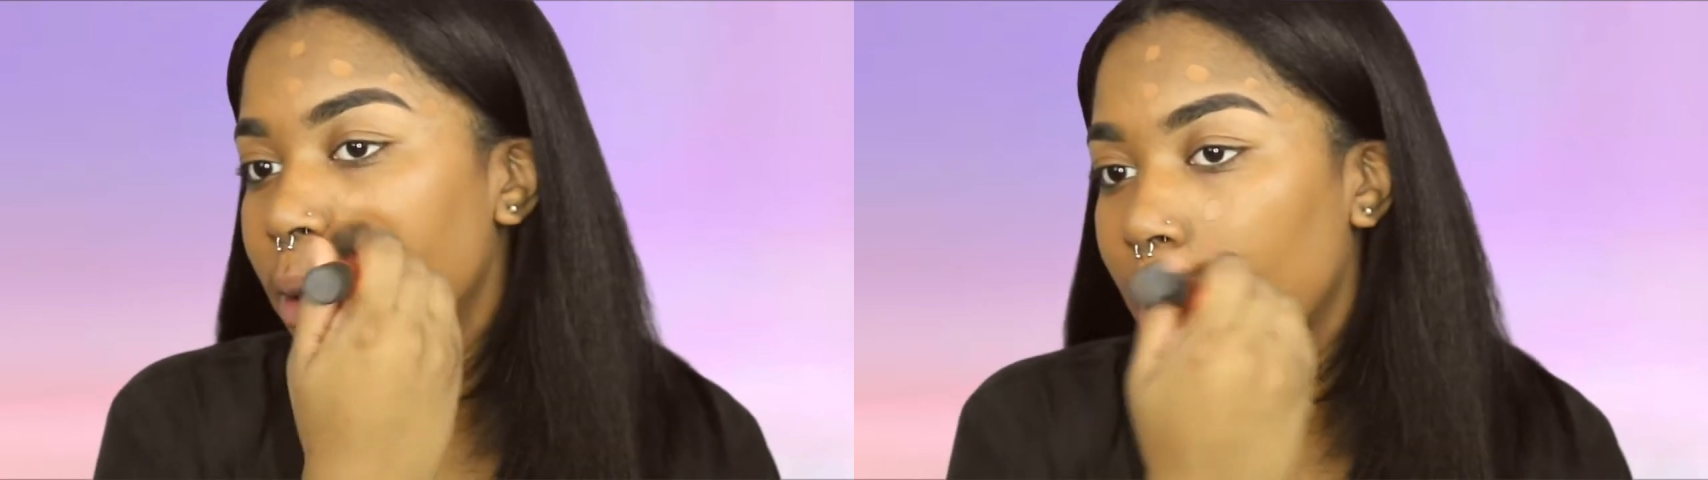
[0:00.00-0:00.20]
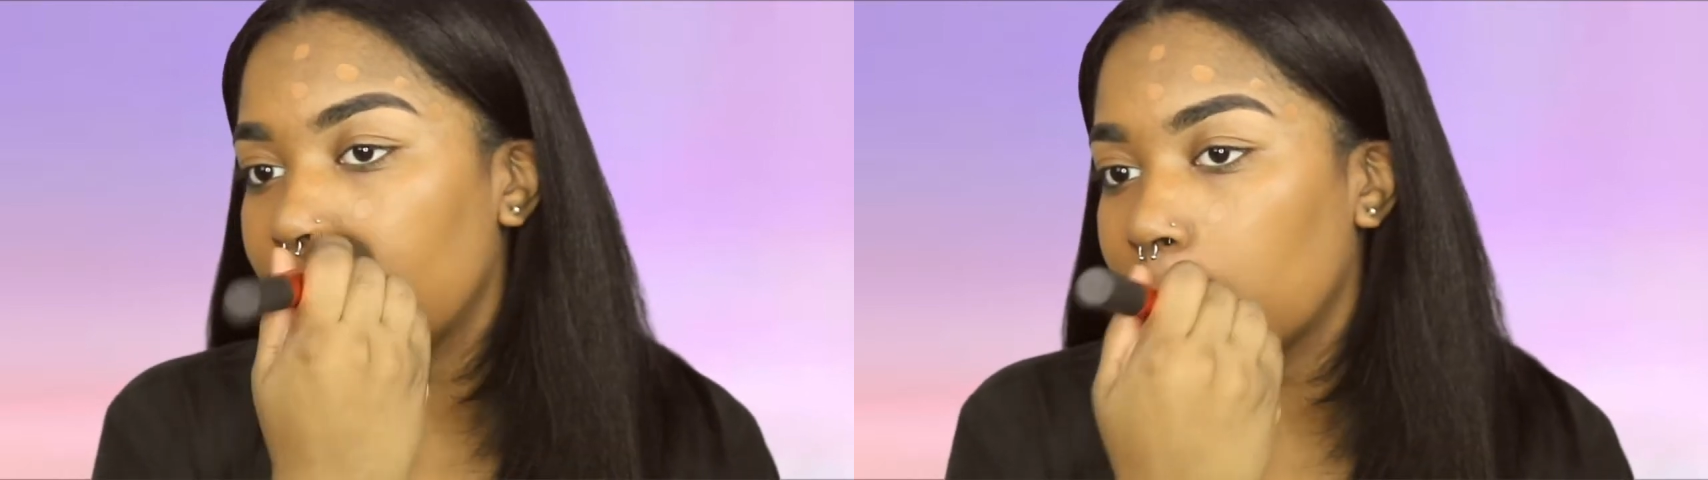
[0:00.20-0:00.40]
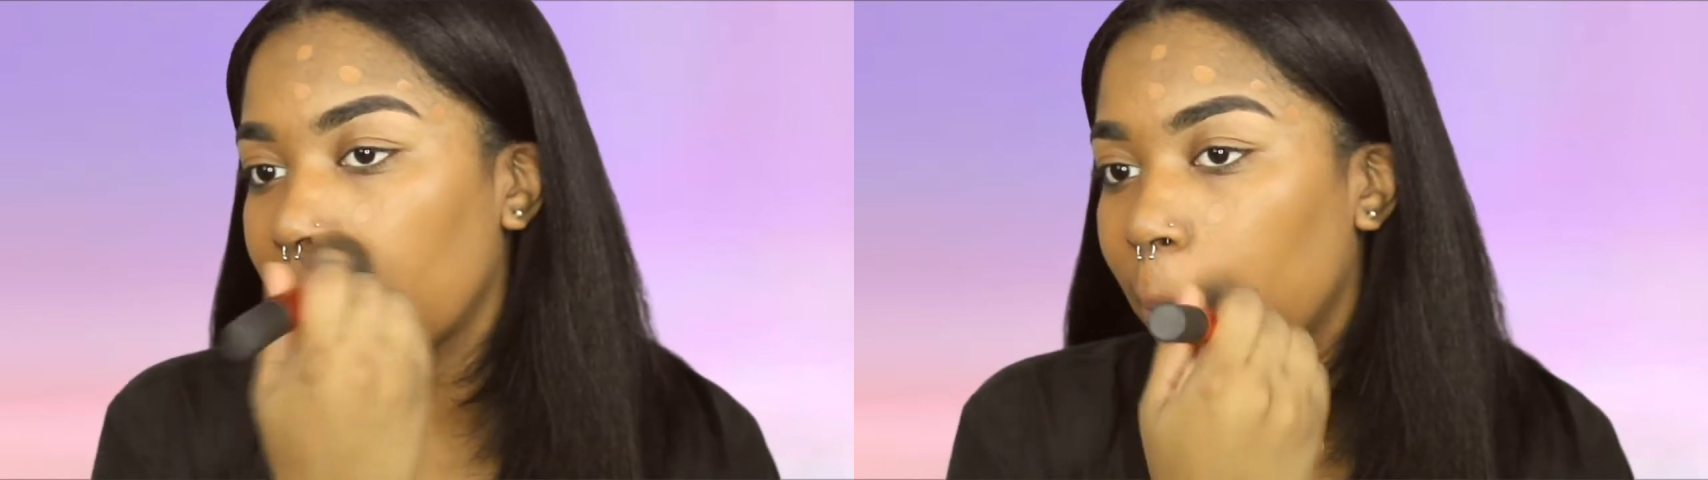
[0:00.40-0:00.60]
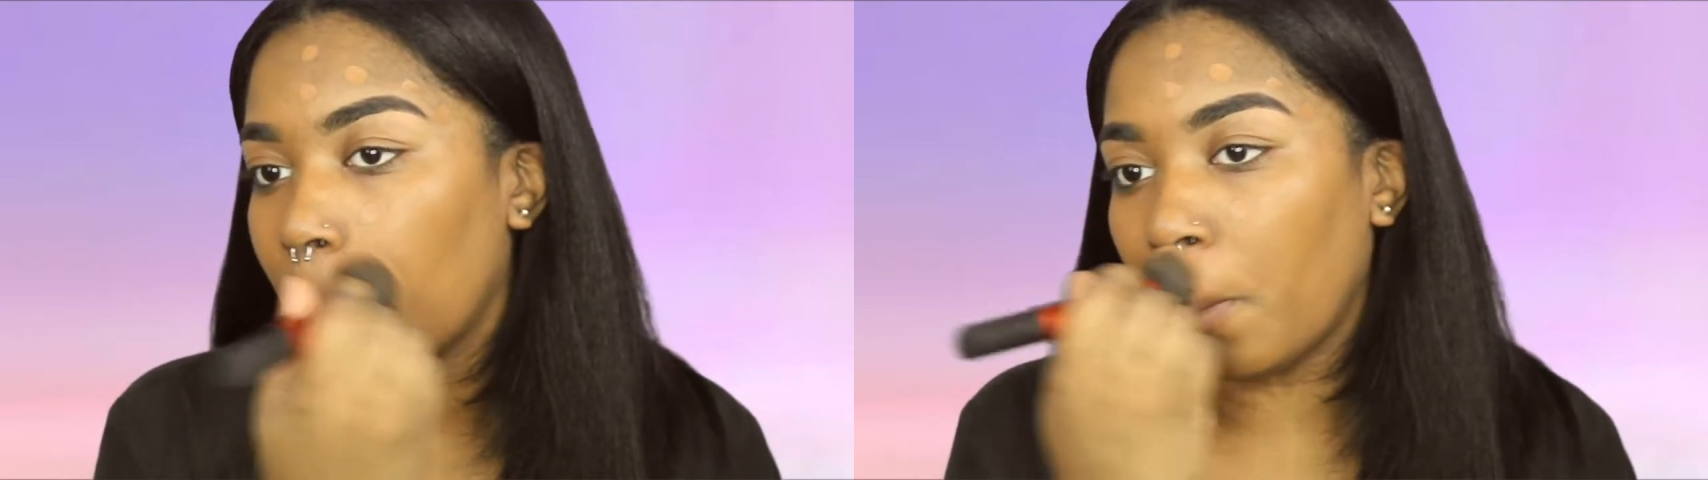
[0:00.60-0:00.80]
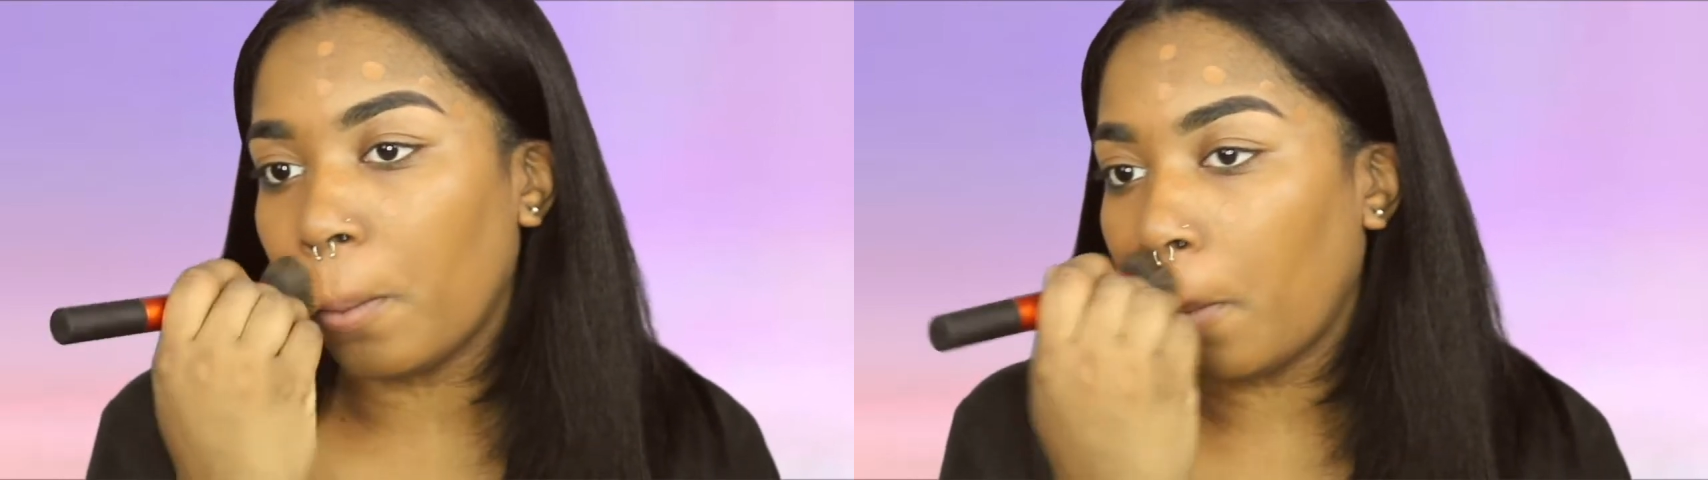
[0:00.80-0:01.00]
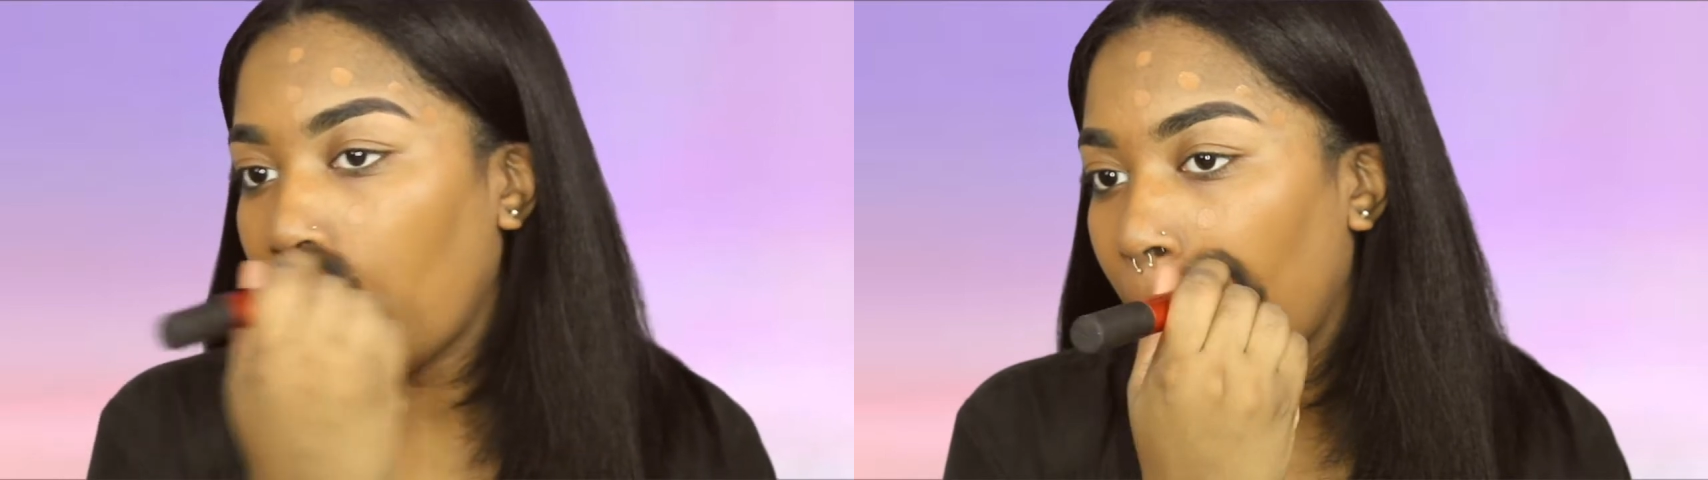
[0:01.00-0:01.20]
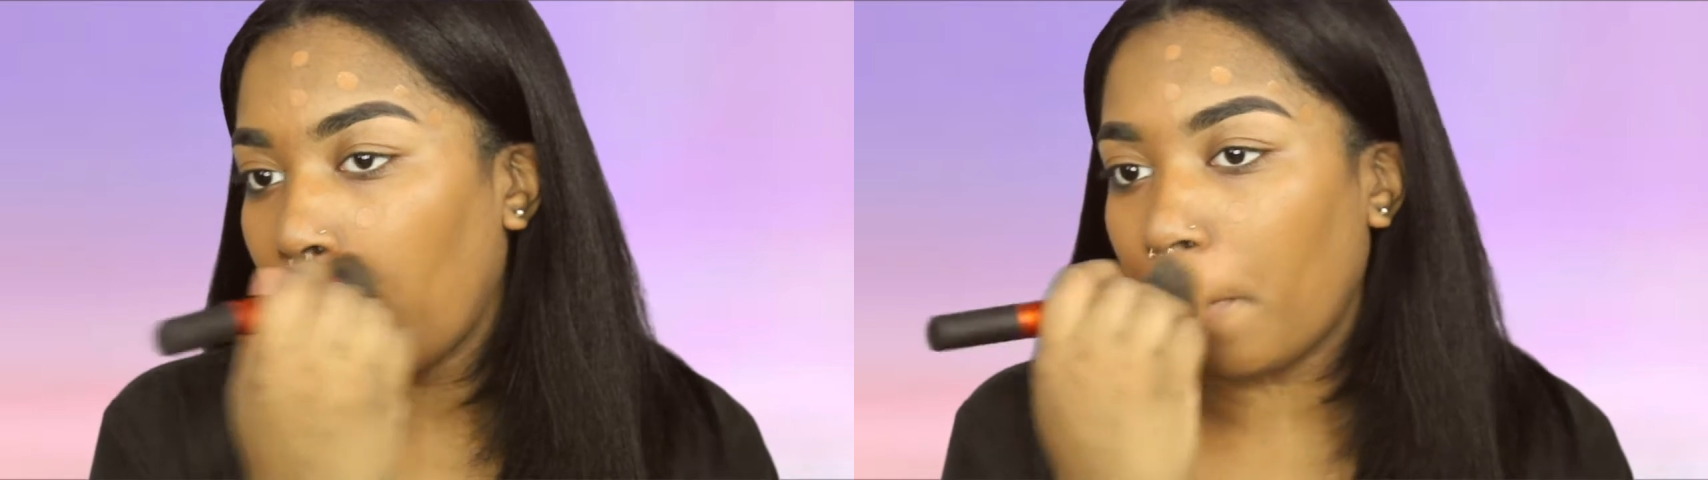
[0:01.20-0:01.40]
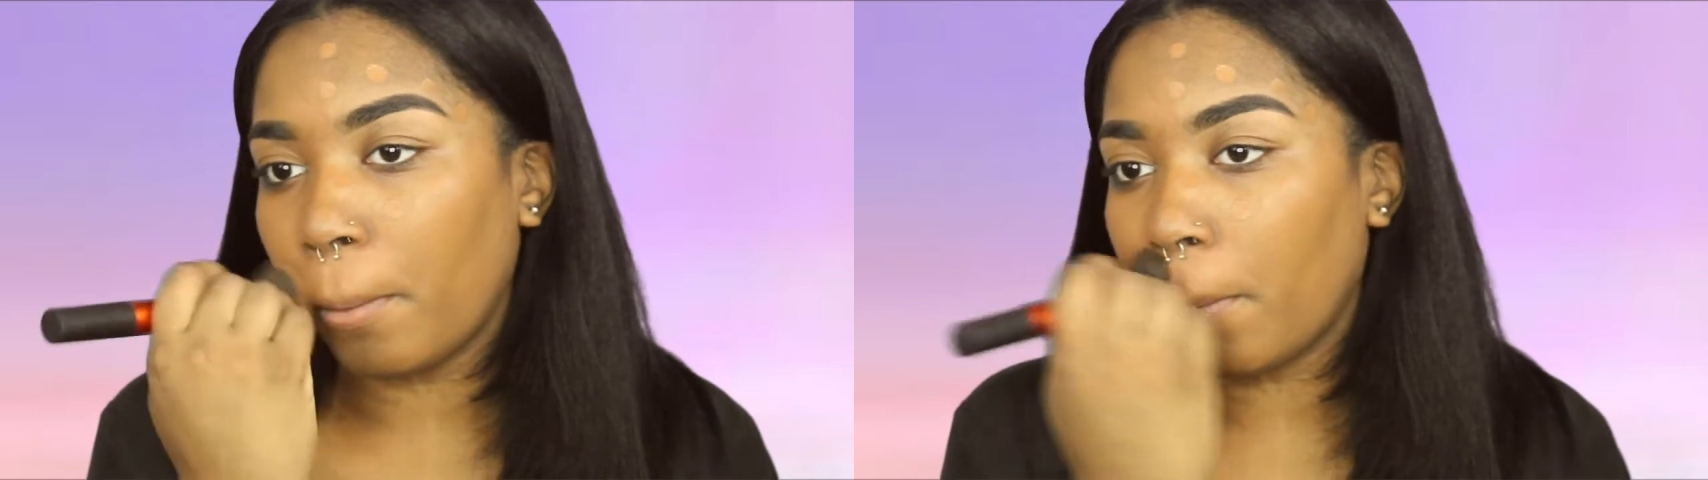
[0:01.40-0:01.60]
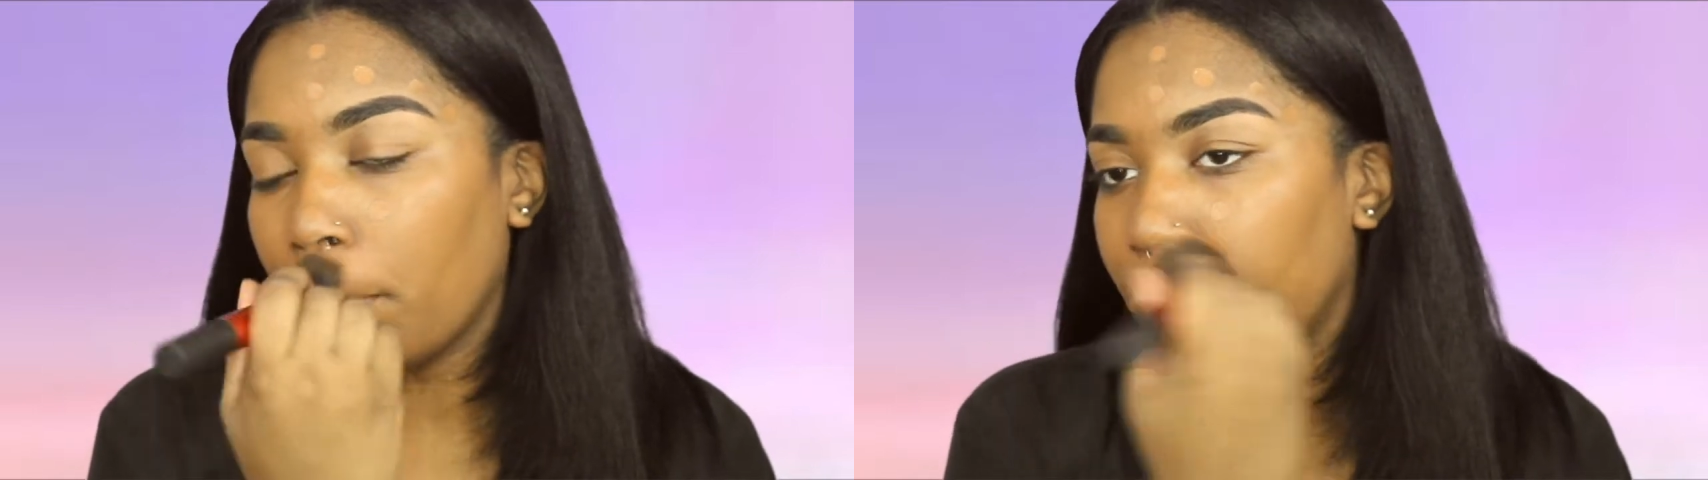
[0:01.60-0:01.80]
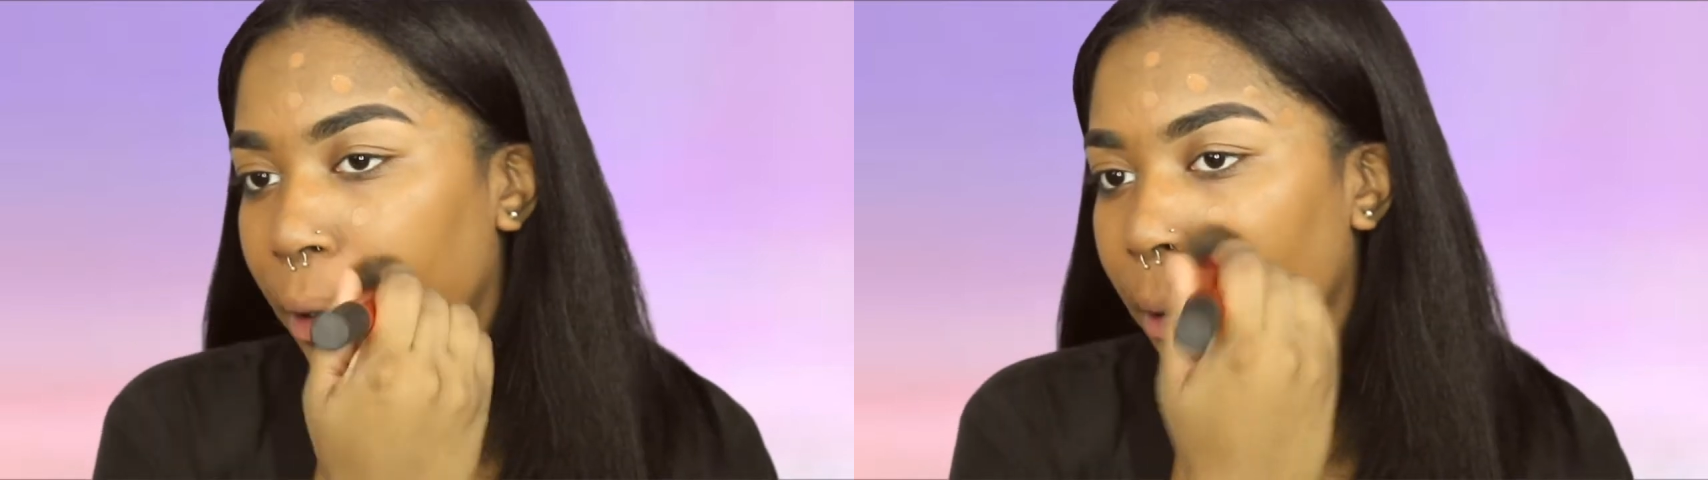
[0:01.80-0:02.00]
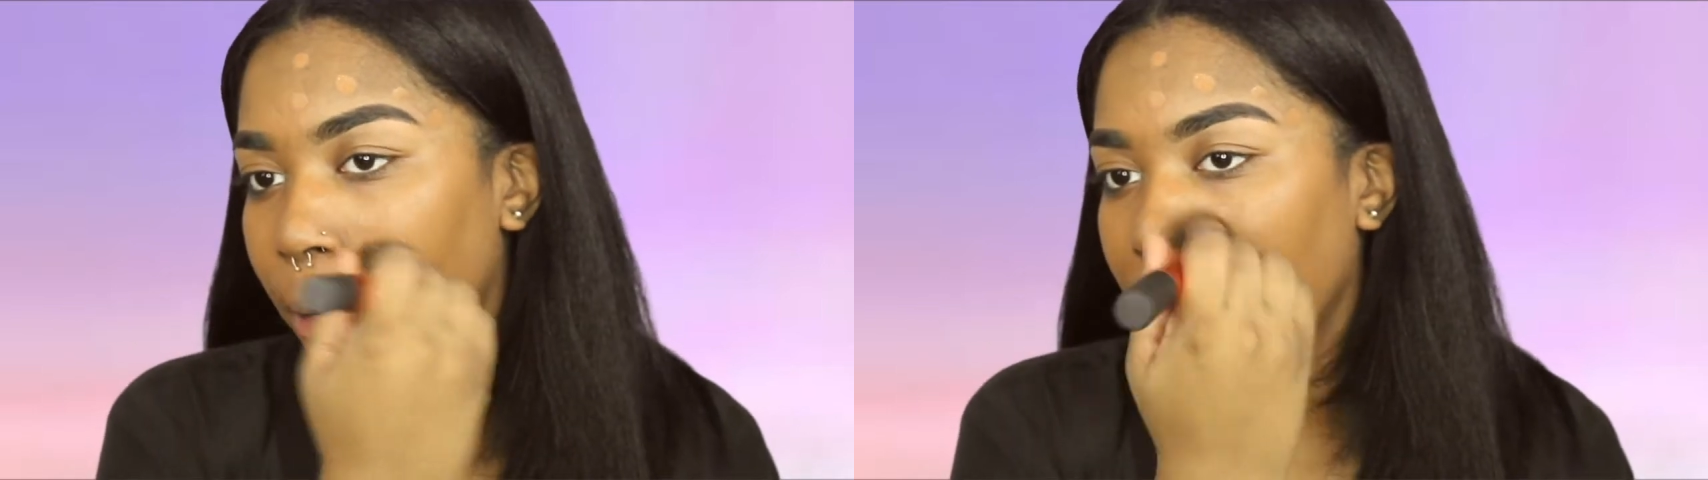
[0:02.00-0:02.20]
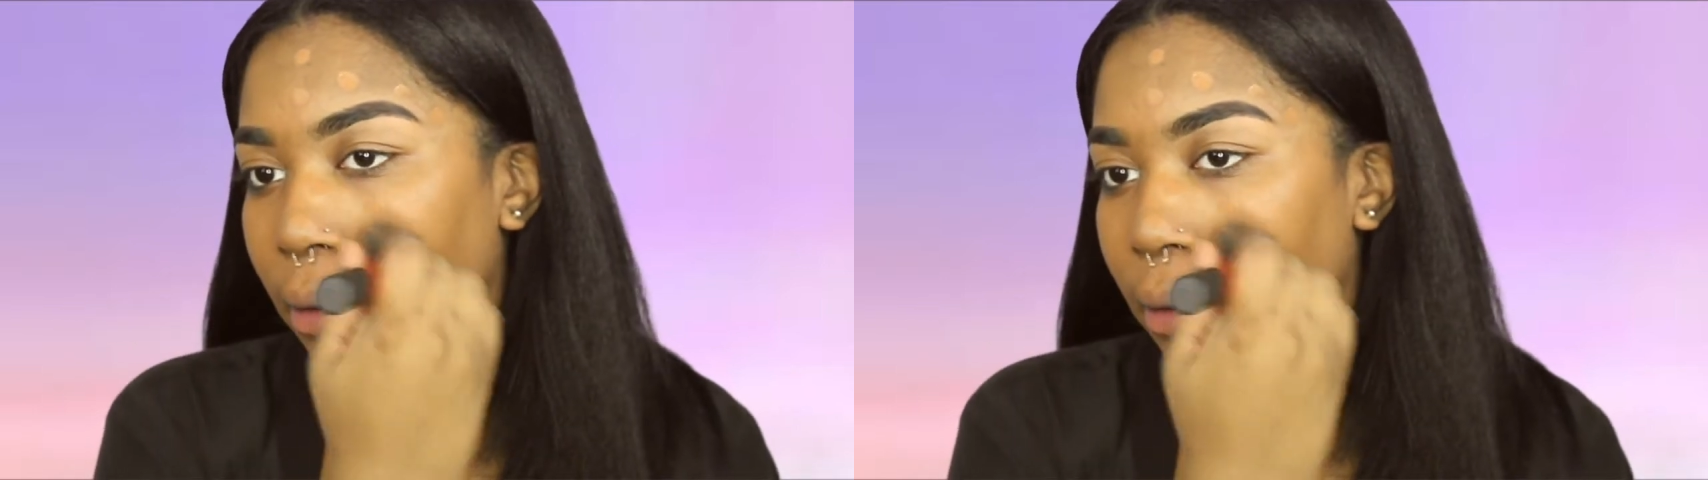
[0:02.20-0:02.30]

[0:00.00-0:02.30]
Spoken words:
so that's a perk.